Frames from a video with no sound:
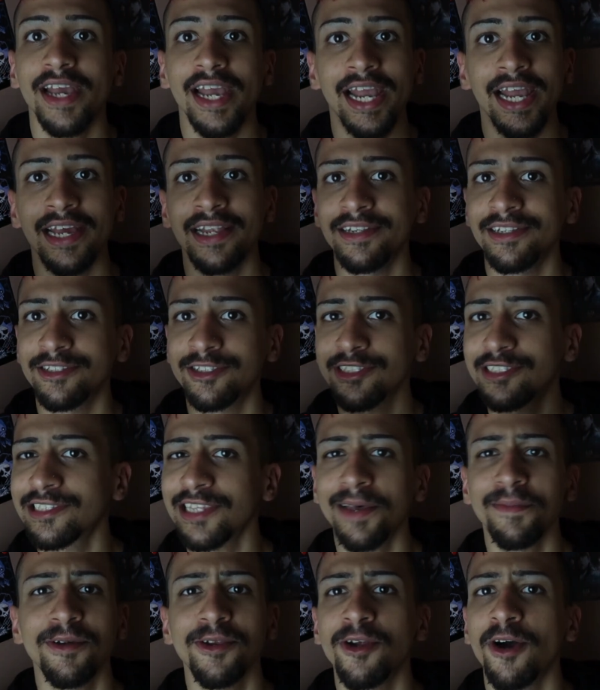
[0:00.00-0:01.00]
And just
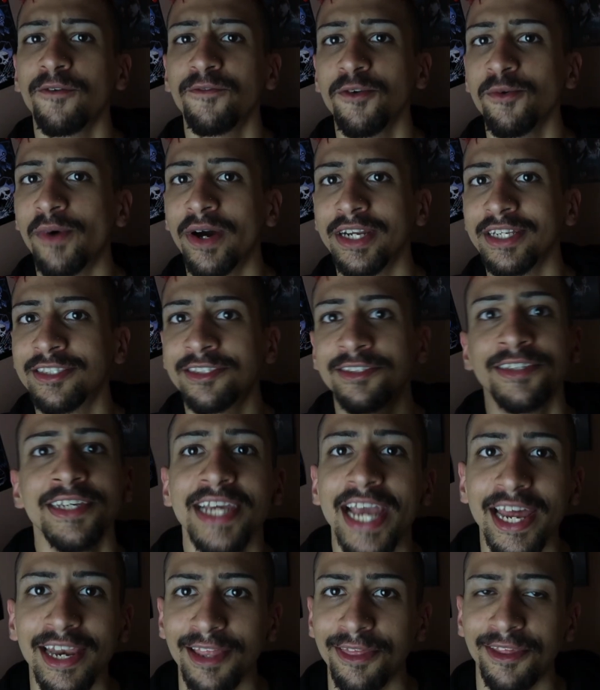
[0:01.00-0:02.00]
let me know if you wanna
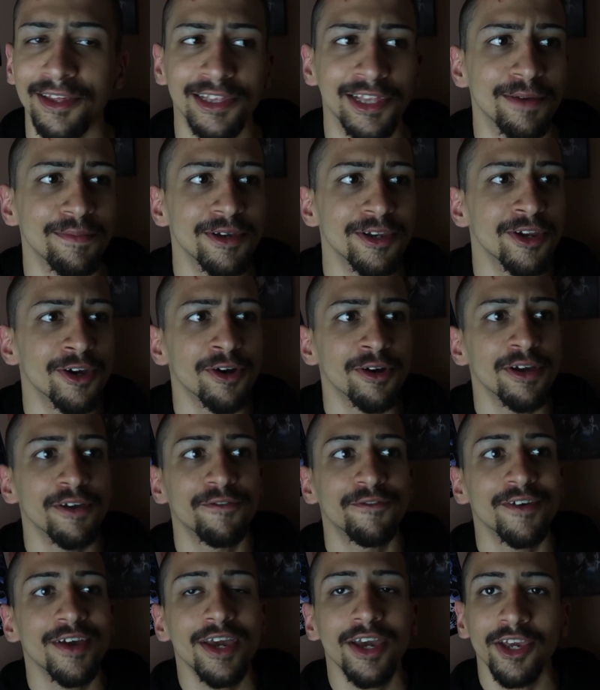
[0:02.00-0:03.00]
see anything. Let me know
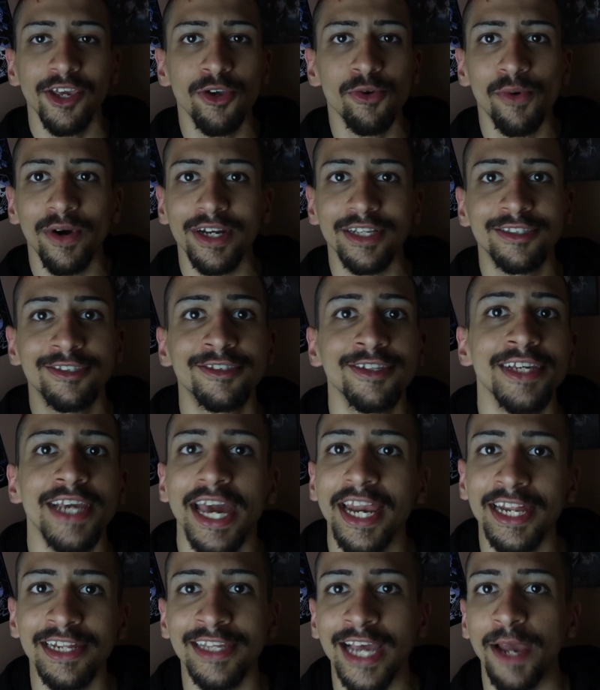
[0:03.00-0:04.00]
if you wanna see
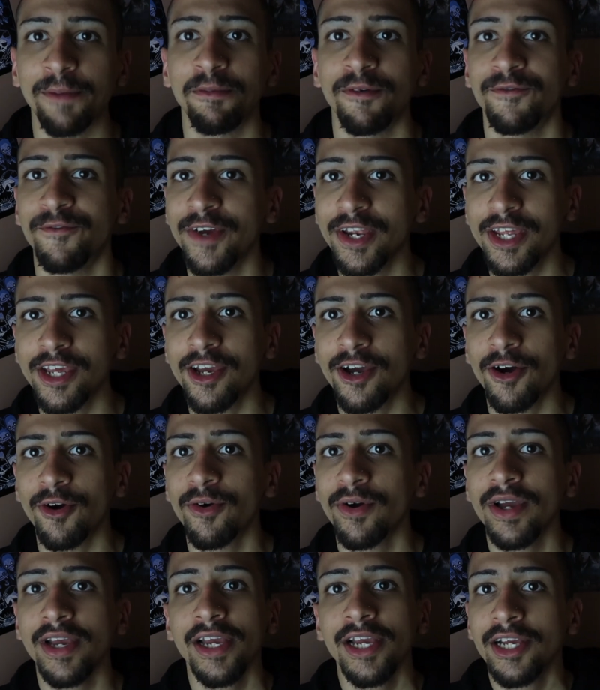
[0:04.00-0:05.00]
any type of
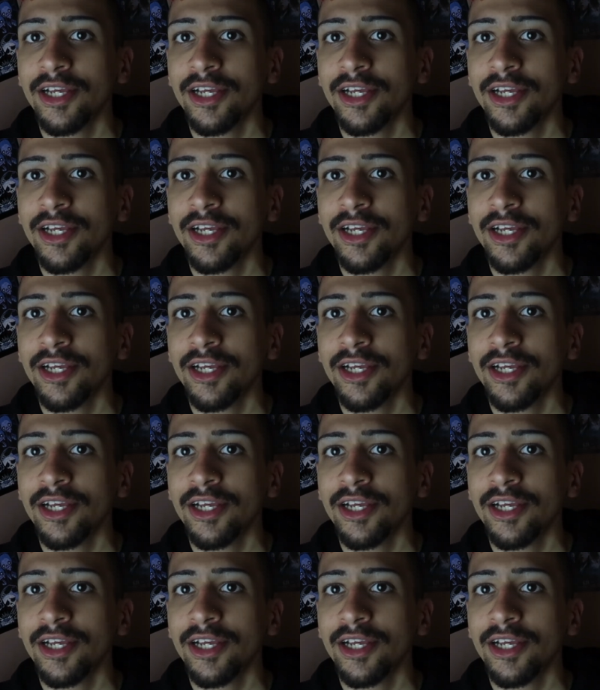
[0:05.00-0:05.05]
video.